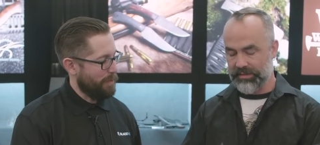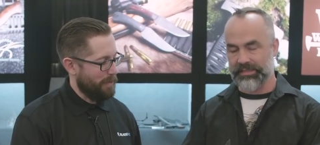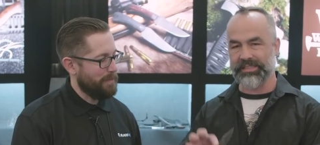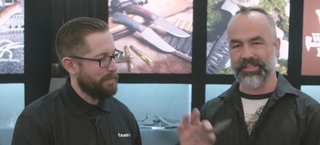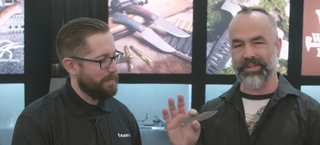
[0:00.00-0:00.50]

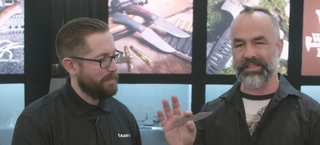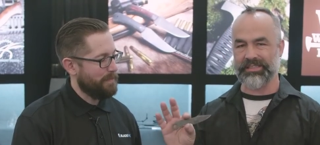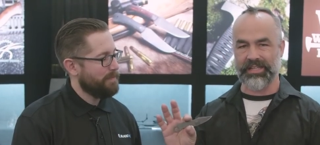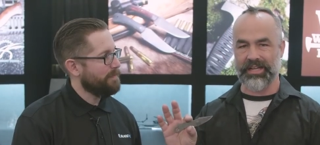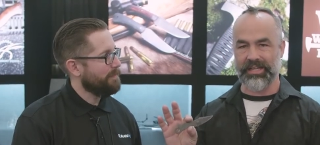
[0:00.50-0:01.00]
Speaker 1: This is a great
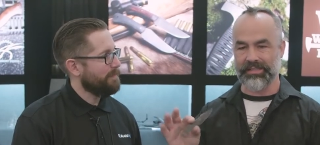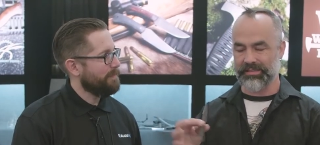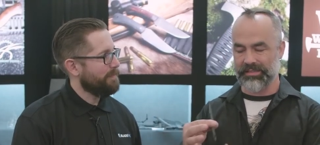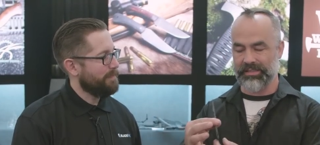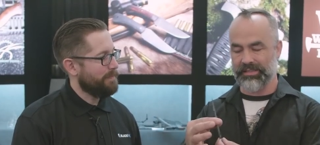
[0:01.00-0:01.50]

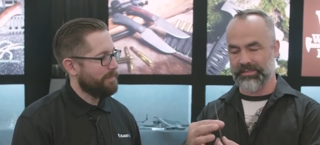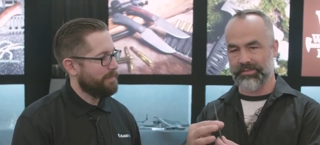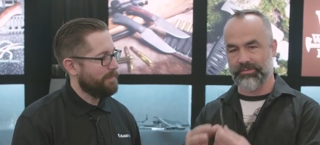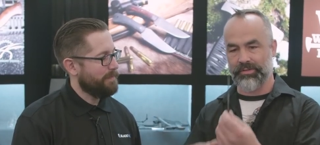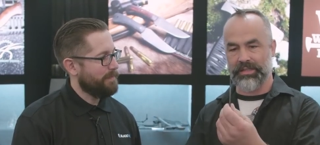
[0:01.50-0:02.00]
size, and it's
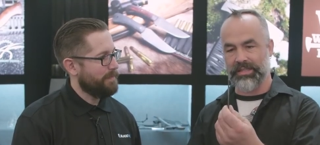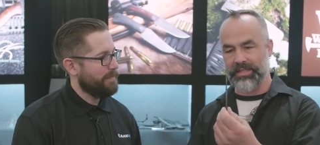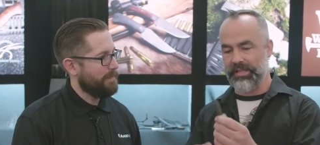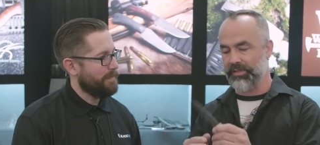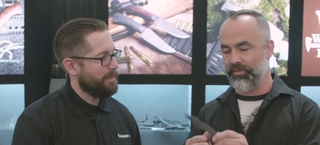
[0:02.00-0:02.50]
really
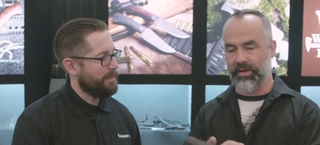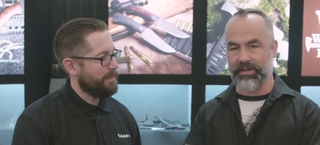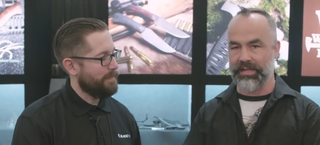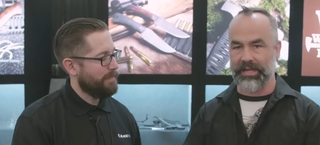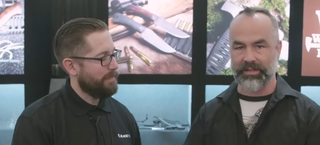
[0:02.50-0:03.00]
thin. It's
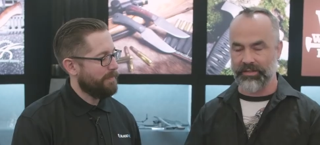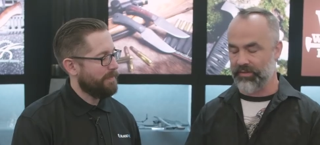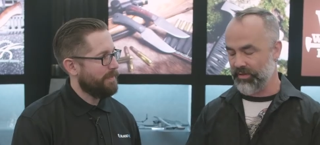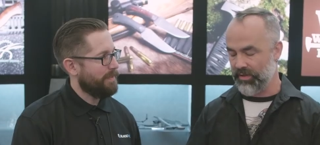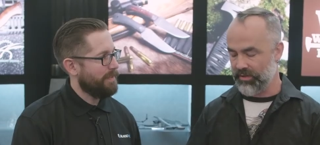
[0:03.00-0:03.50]
very light. You don't
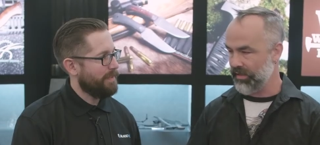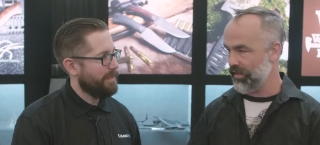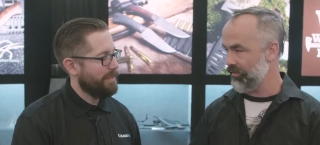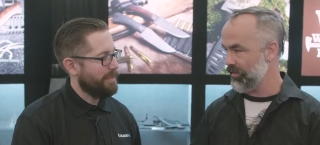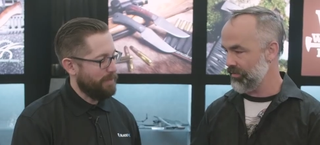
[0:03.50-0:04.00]
even know you
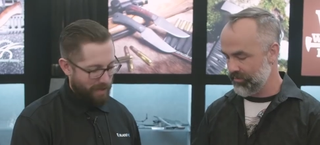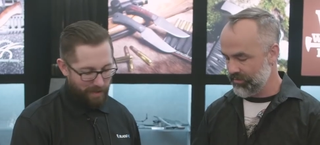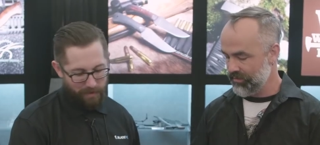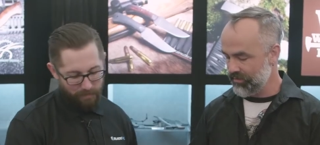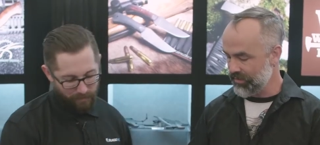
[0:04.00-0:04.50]
have it. Right
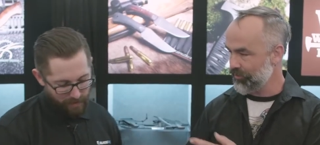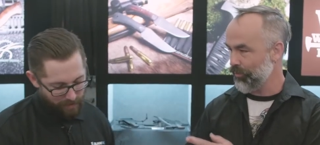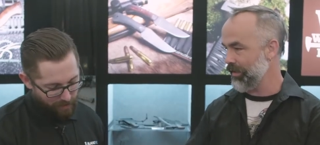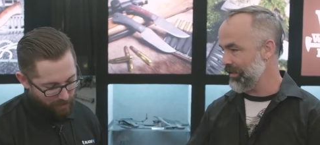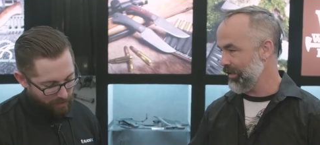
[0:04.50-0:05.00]
on. Thanks
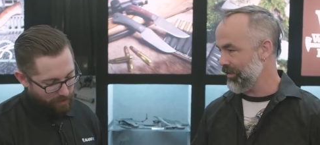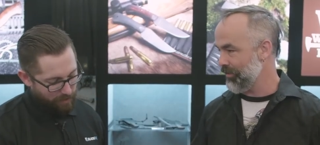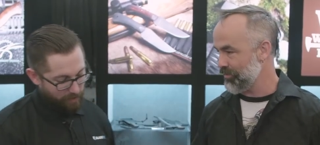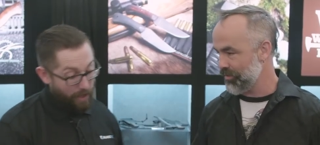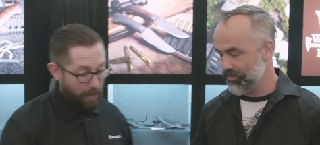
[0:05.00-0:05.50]
for bringing that
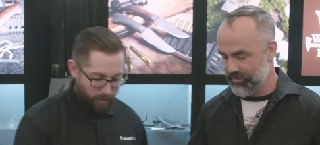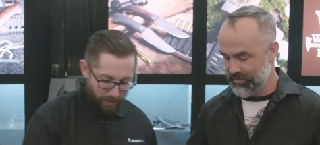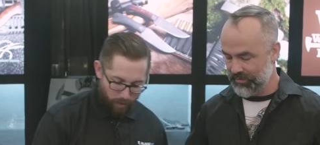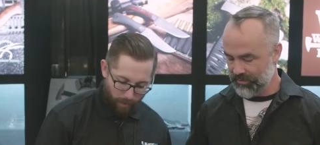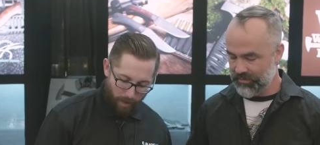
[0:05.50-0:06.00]
up. Yeah,
Speaker 2: no,
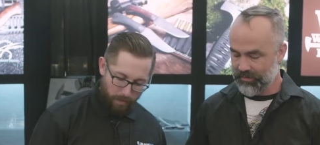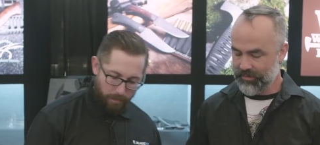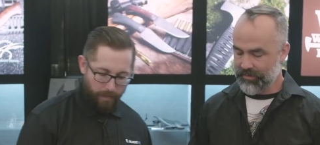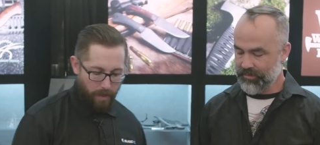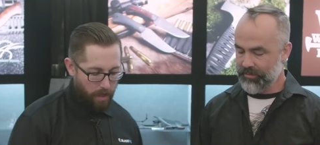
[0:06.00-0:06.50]
yeah, no
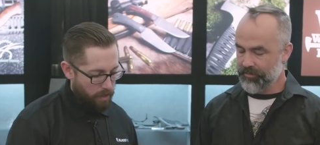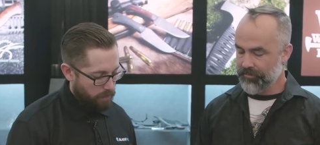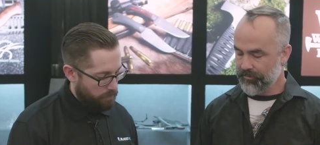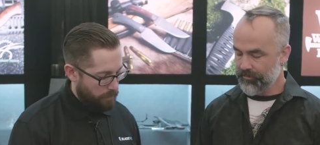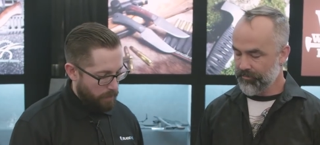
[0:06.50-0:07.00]
problem.
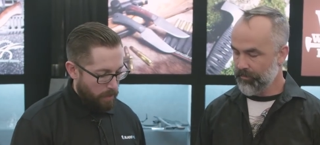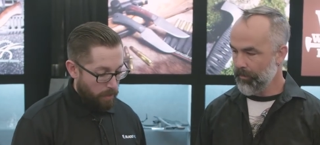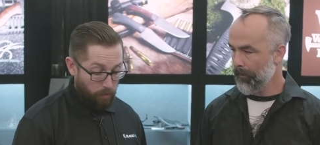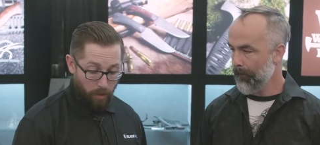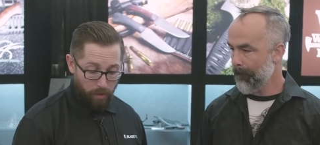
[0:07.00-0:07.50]
Um,
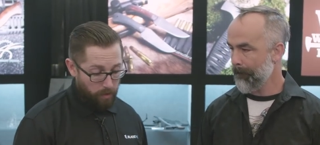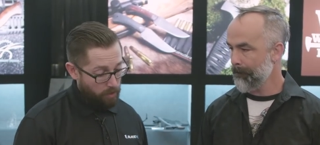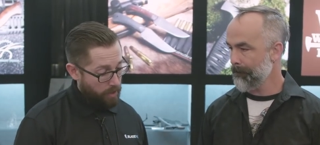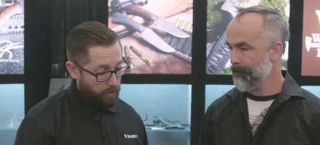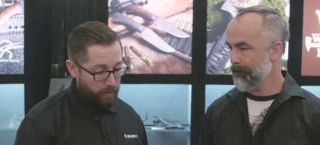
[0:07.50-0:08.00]
well, a
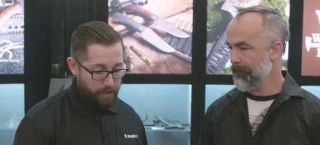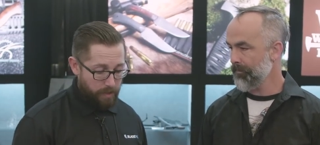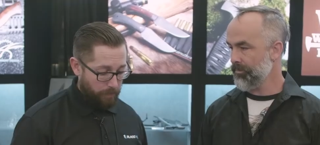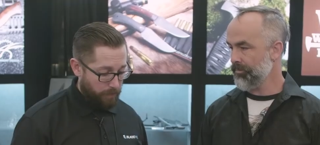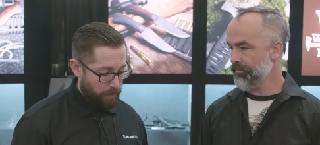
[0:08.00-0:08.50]
lot of great
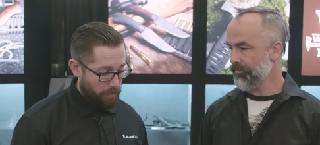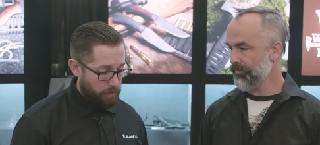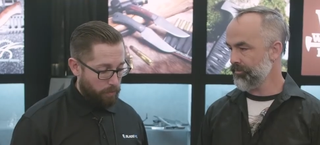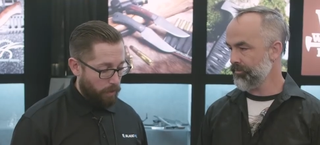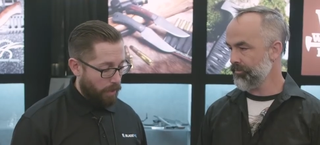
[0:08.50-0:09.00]
stuff
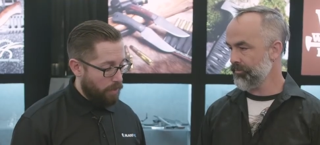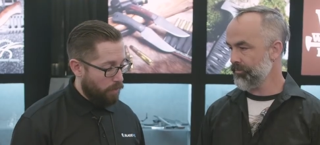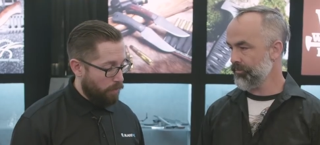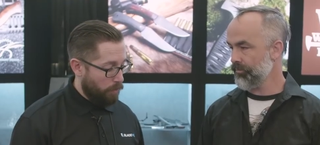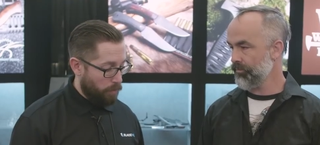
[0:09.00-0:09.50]
here. We're, I
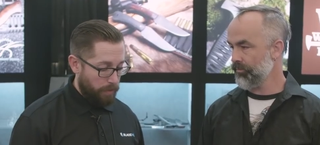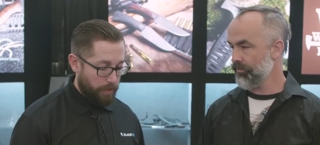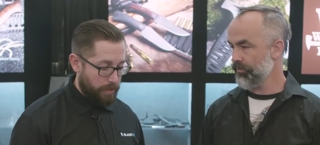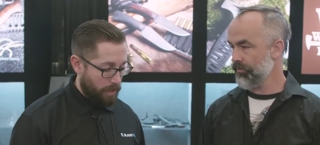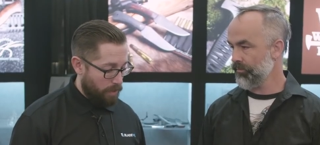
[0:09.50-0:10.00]
know that we're
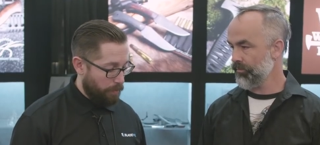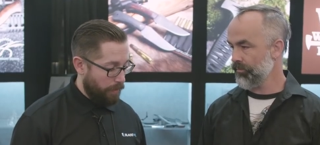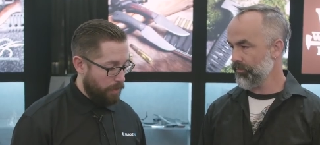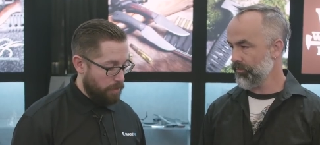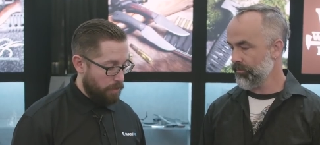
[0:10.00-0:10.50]
really excited at
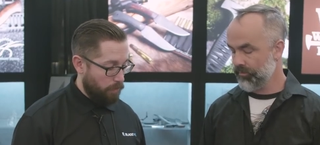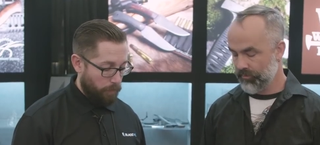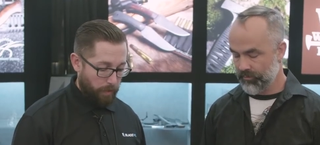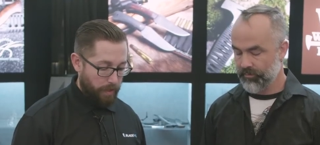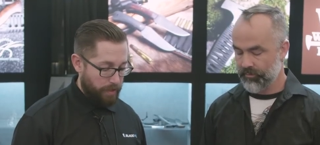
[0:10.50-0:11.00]
Blade HQ
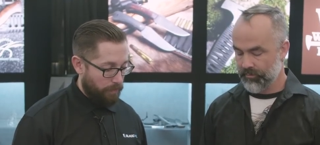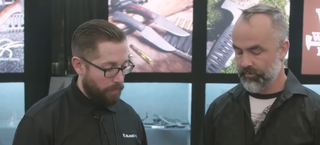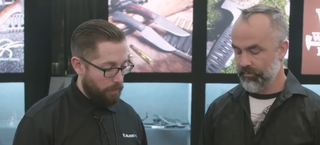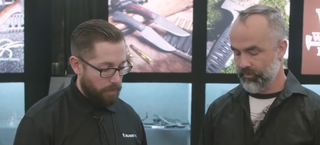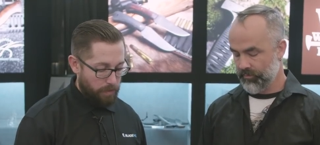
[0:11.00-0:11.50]
for what you guys have
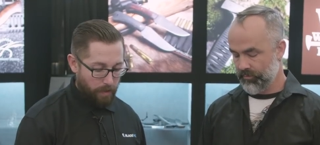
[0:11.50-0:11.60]
coming in